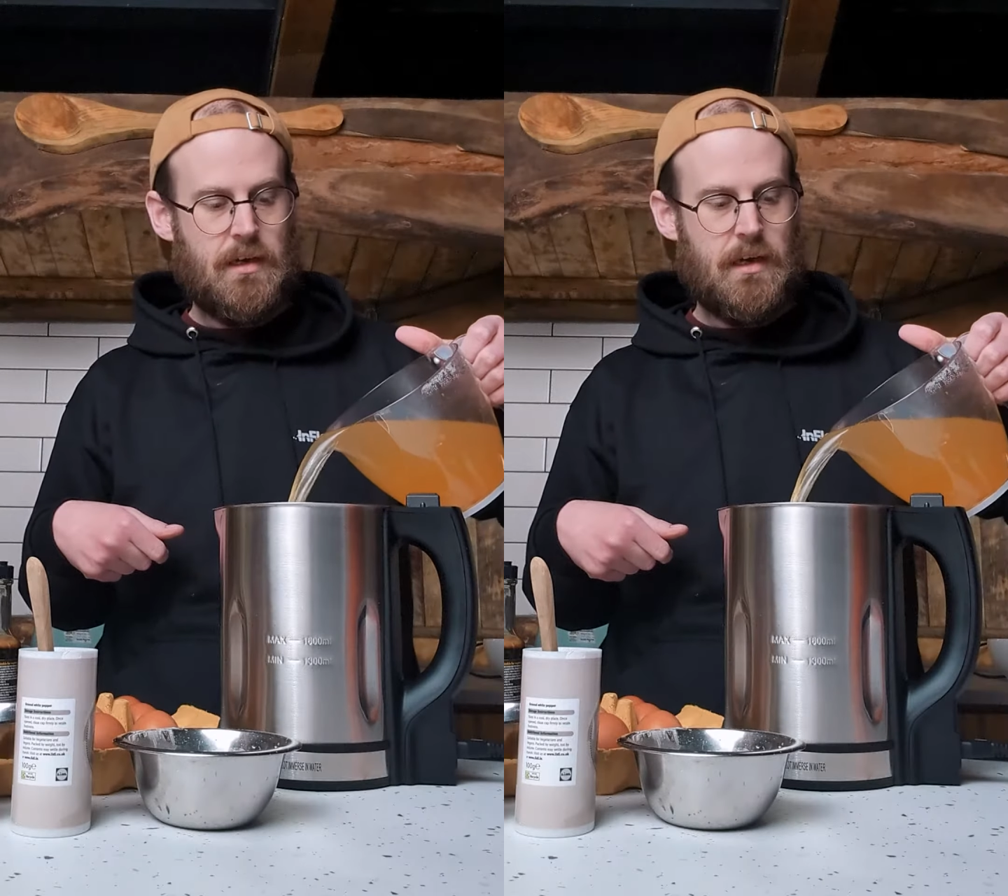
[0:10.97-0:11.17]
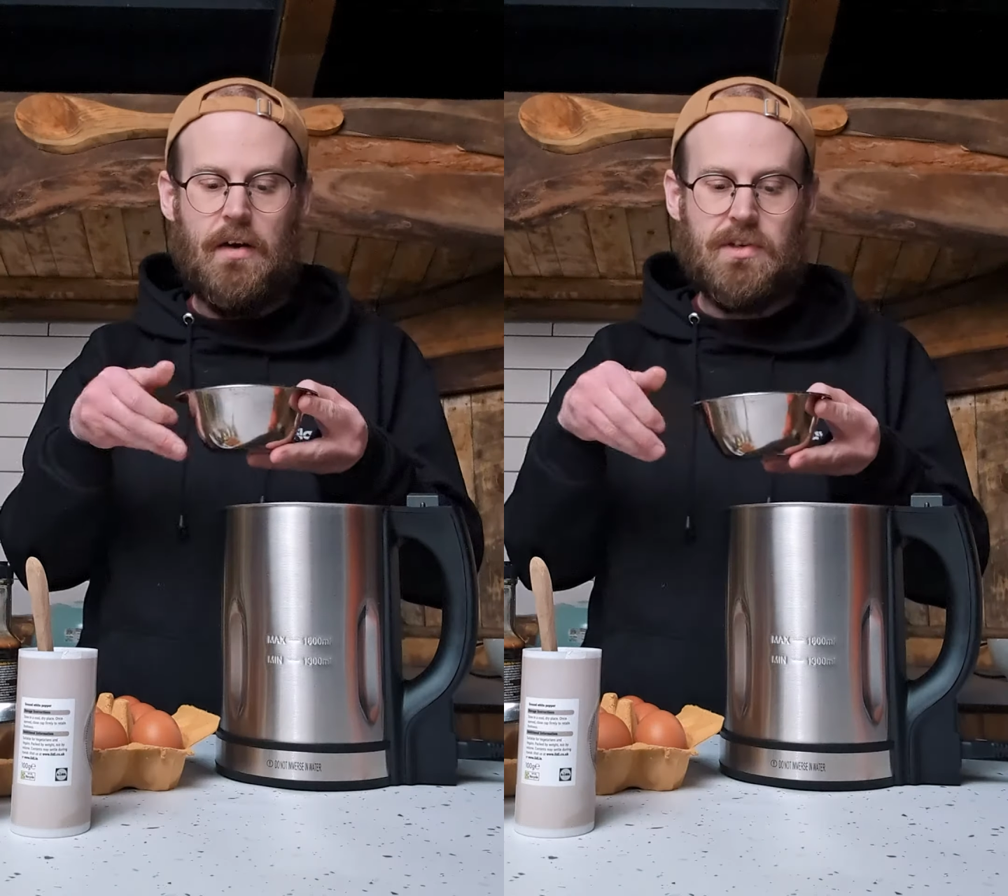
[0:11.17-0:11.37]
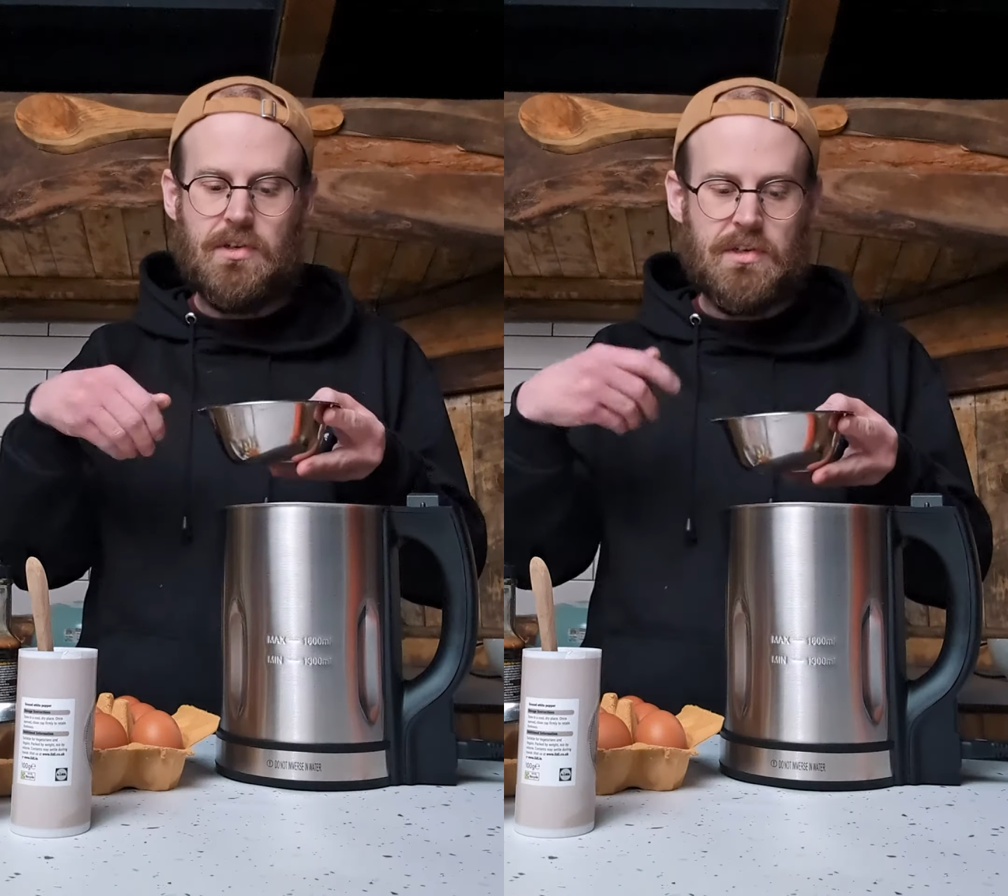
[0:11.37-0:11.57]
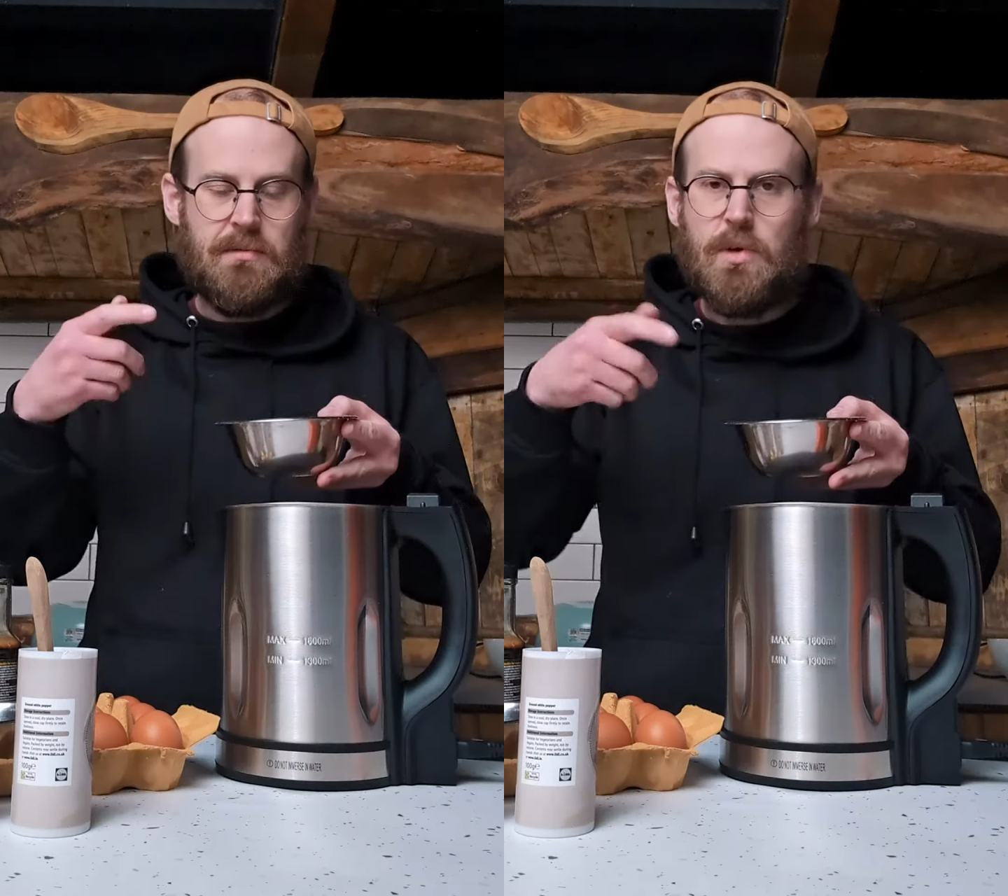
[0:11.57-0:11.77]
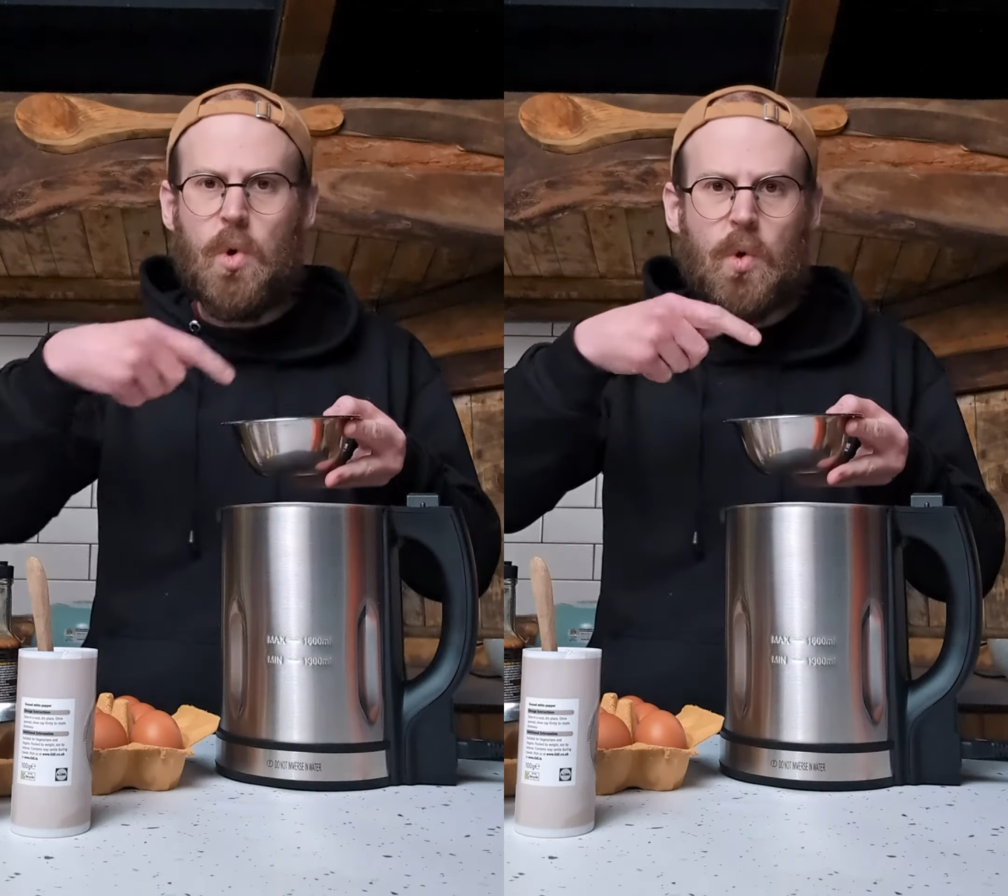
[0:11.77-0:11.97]
I've just got some
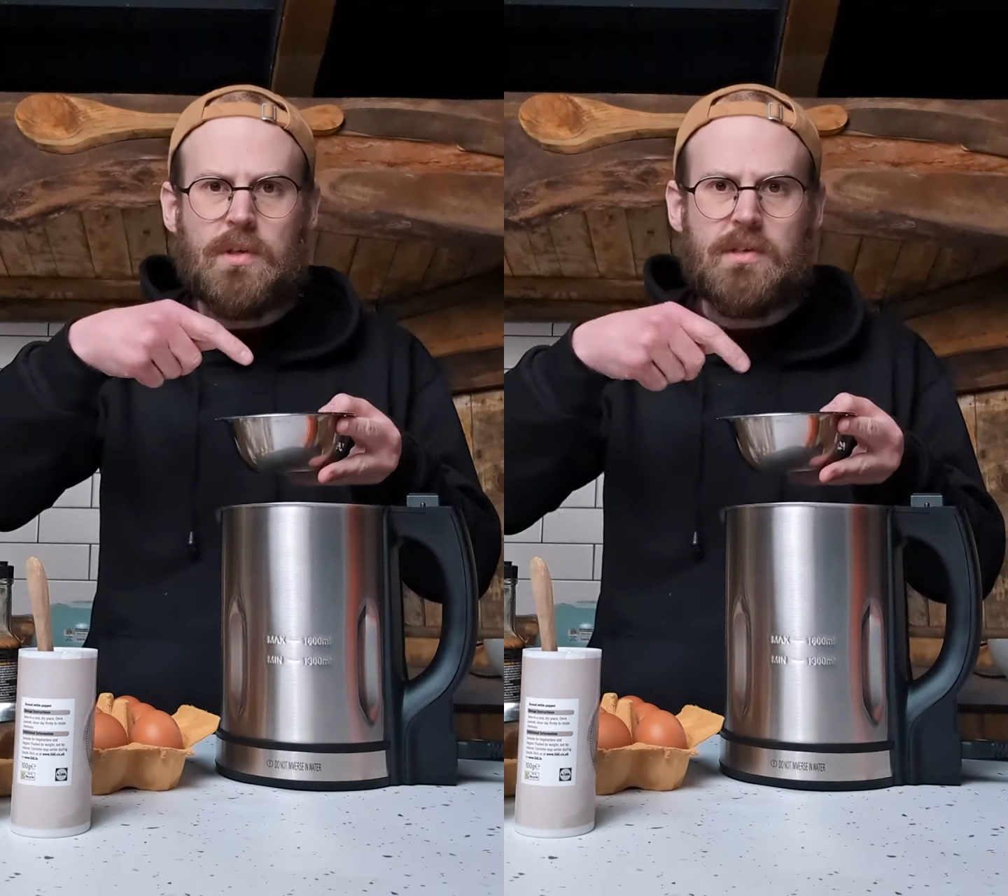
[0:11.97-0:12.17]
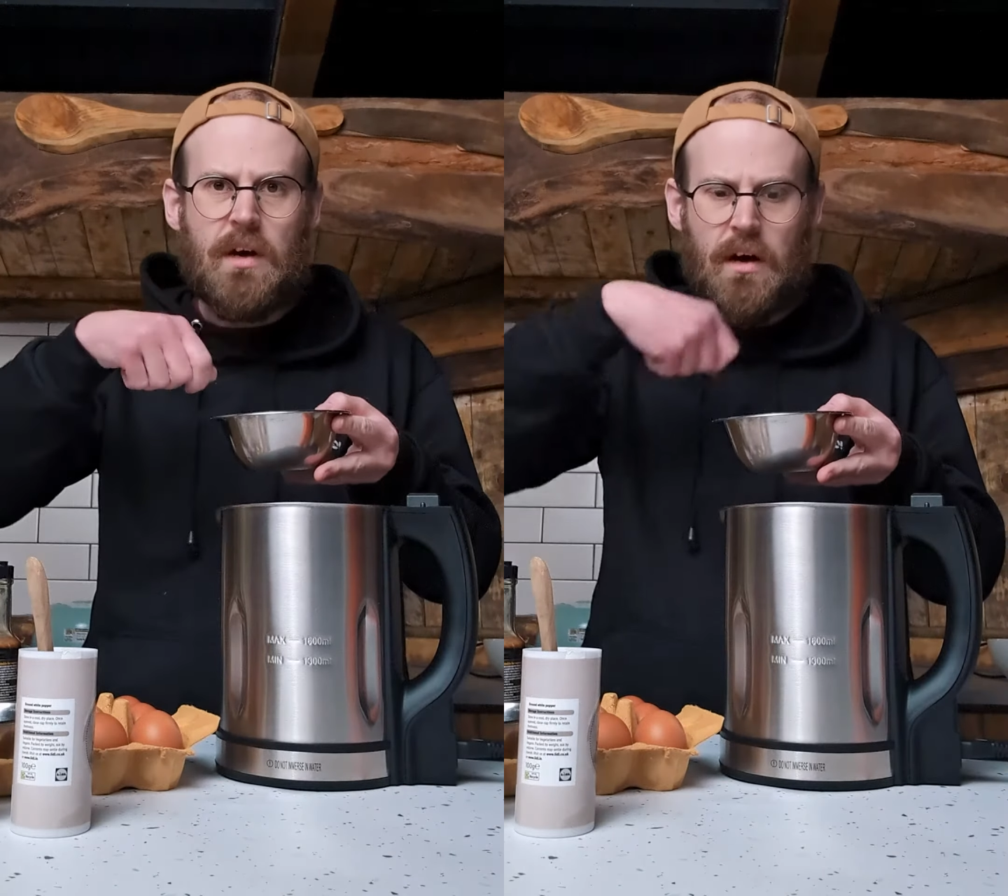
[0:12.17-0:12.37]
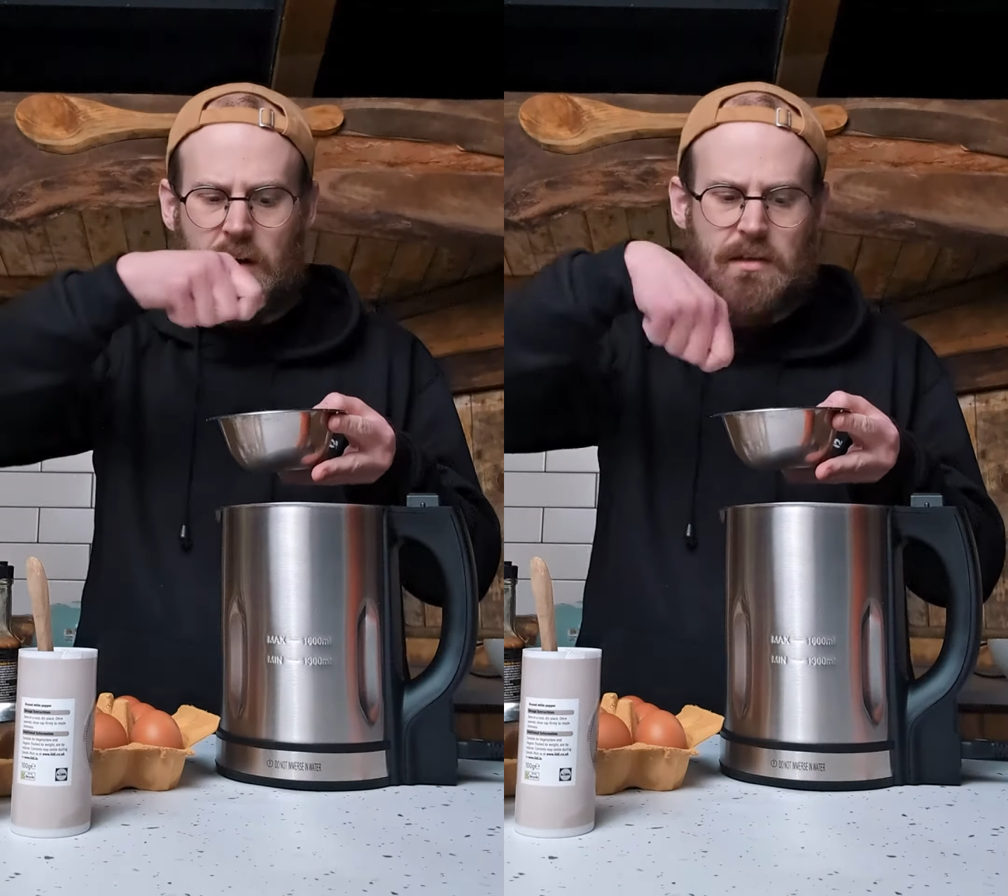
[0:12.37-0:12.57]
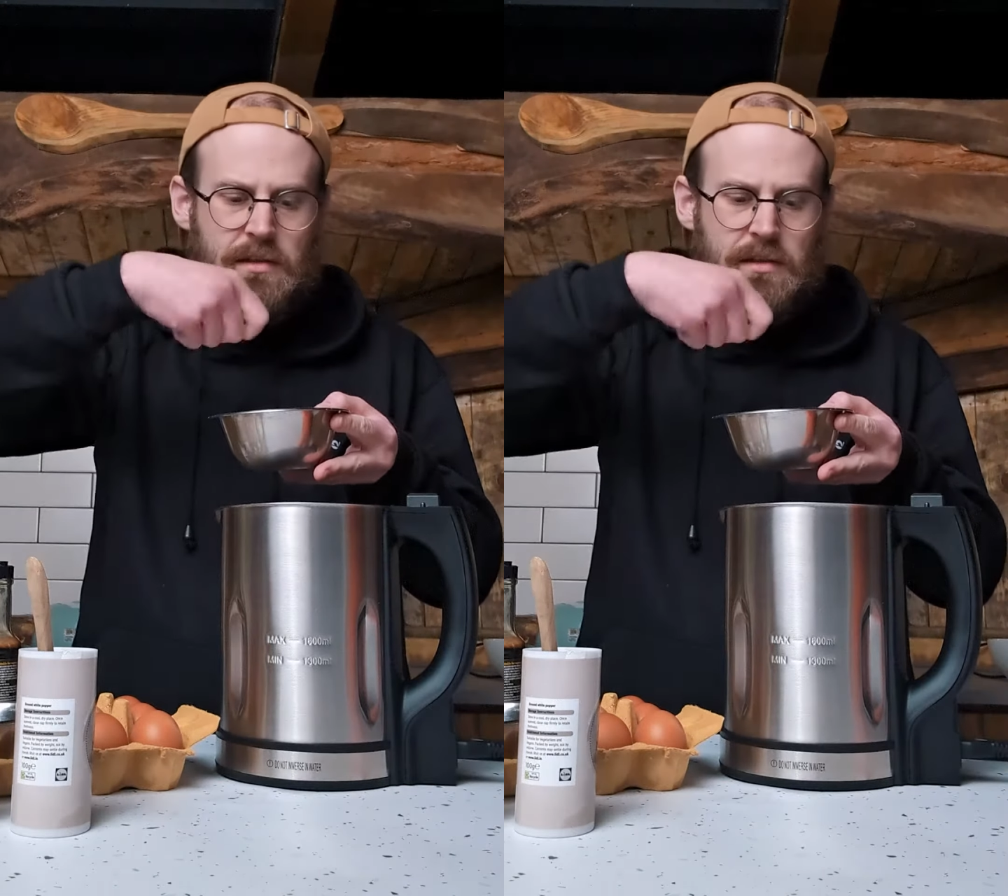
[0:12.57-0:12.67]
cornstarch,